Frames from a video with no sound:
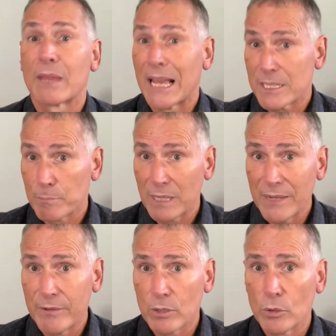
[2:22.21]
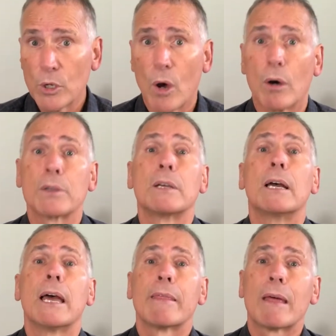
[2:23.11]
as believe it or not,
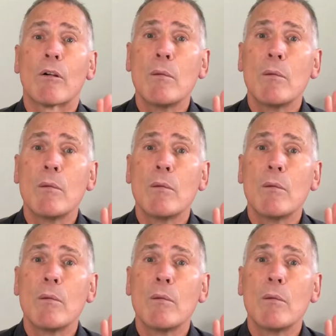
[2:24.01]
there are